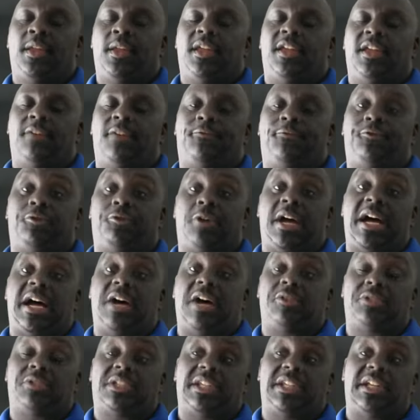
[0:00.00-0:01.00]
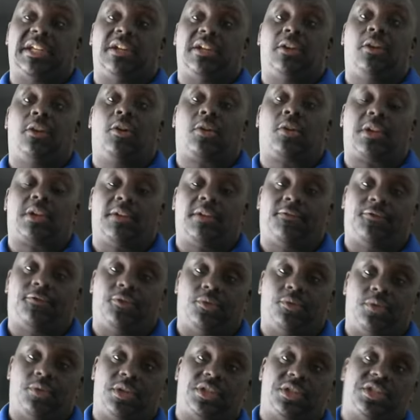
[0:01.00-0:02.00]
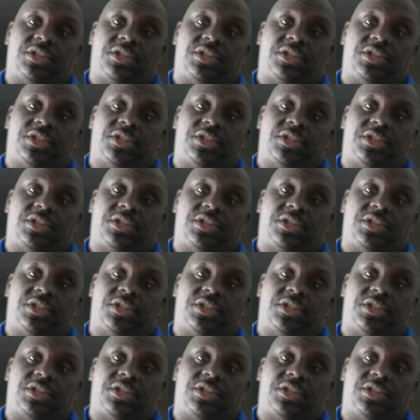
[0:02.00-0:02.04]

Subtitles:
If you're out there looking for a